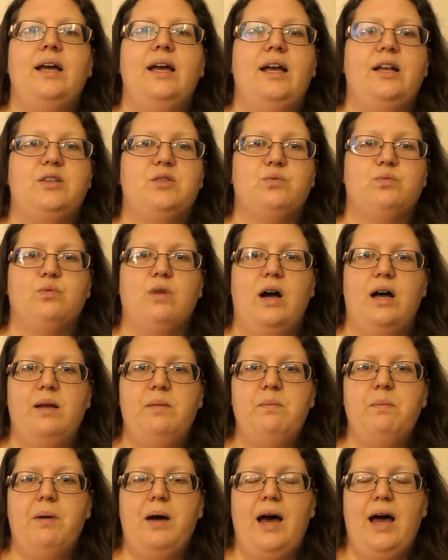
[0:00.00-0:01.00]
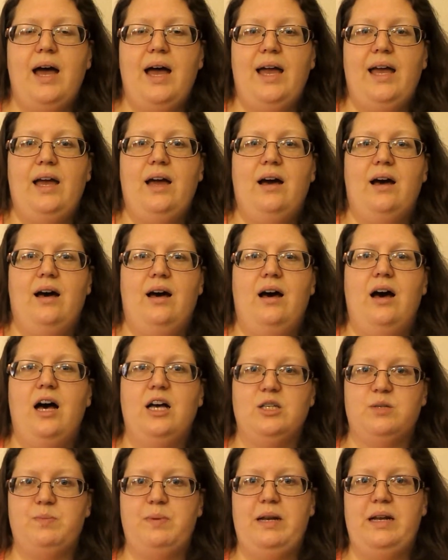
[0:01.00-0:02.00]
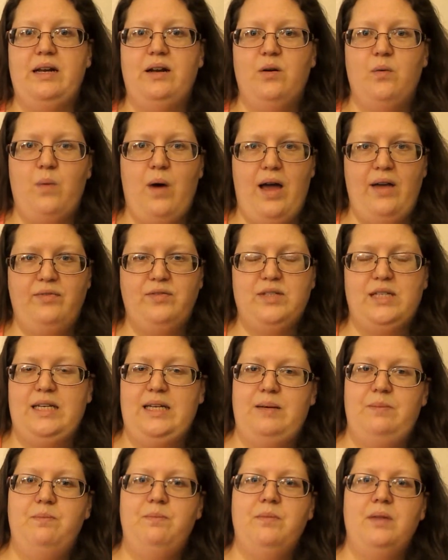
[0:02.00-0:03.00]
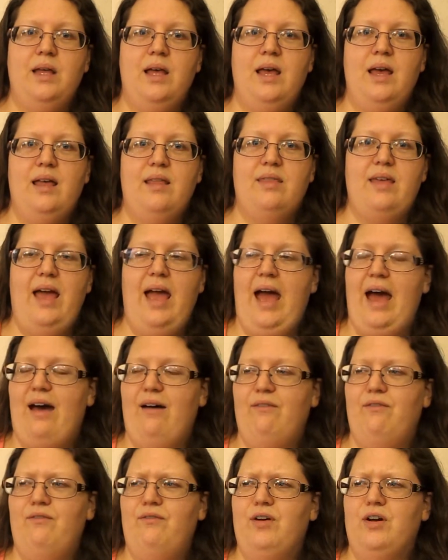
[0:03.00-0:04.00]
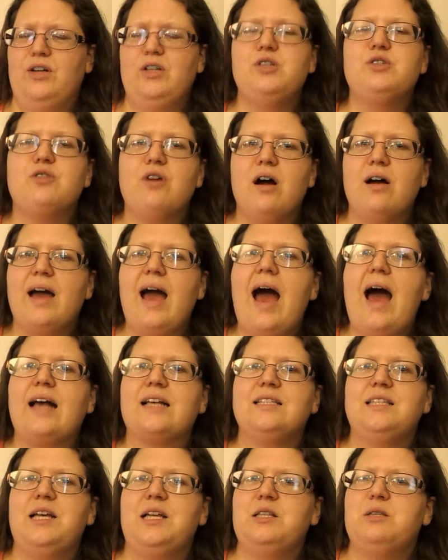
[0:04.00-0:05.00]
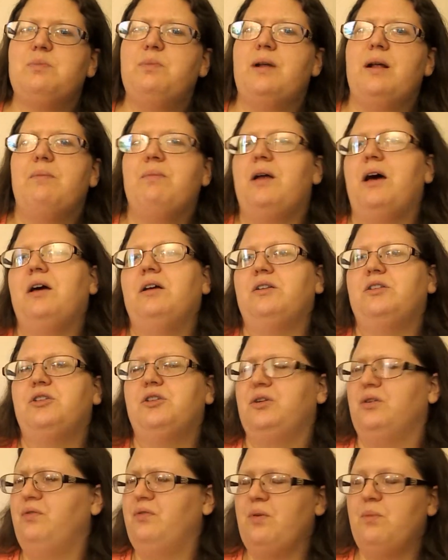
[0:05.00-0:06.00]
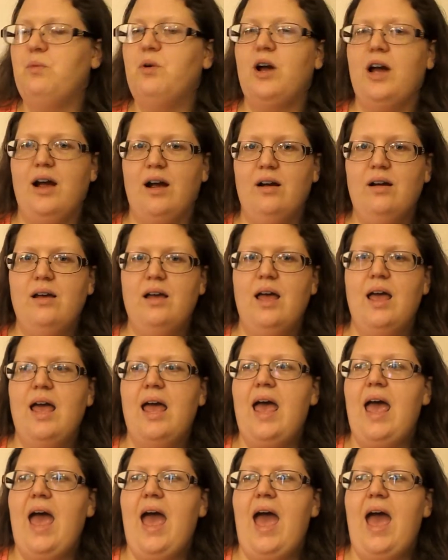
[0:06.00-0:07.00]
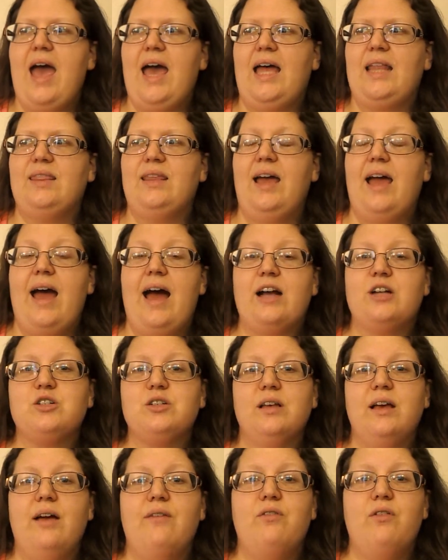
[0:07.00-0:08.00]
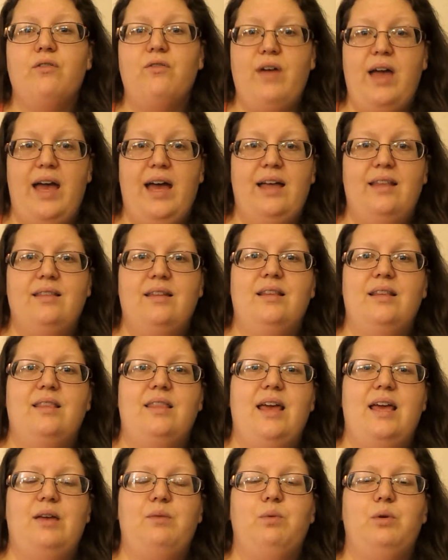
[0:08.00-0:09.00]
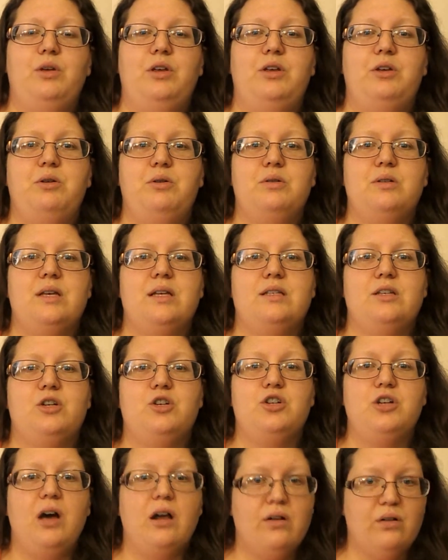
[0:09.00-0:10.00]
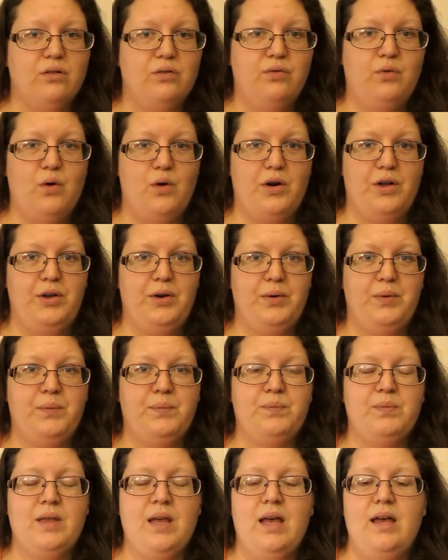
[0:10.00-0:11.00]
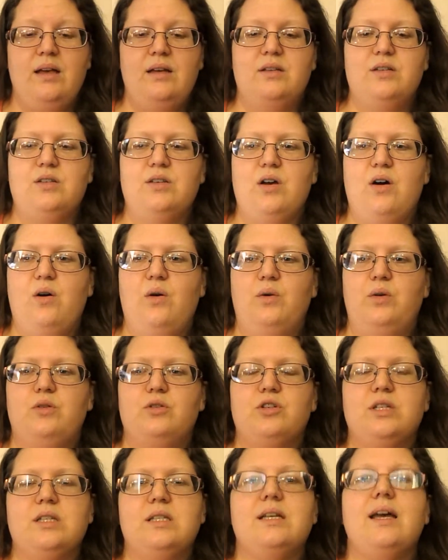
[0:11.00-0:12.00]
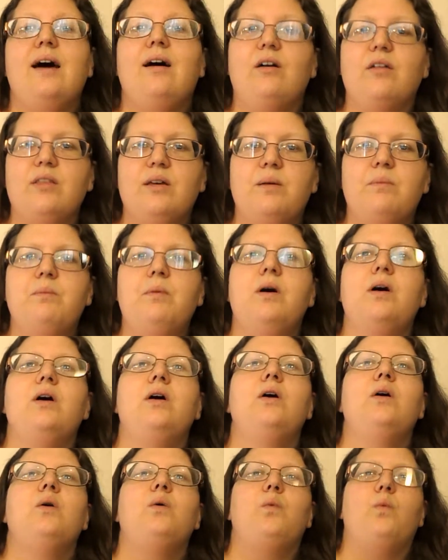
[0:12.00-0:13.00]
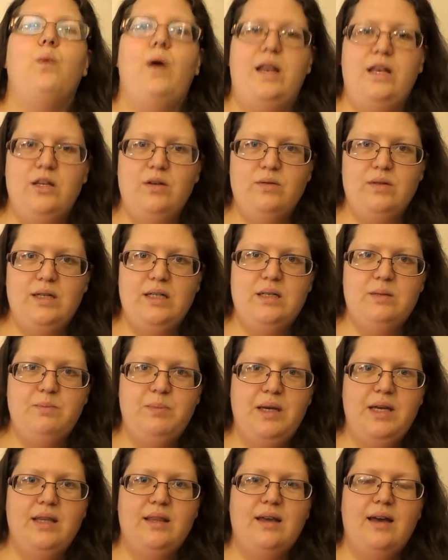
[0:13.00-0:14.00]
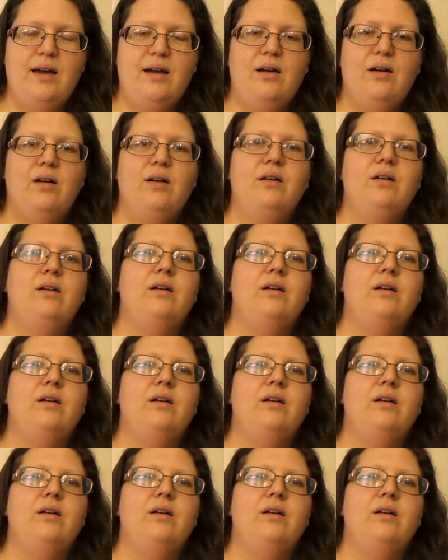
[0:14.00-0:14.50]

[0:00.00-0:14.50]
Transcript: It's run by a husband and a wife team. They have very strong accents, but I'm not sure from where. And they actually have a van that they will use as a shuttle for you. So you just tell them when you need to be there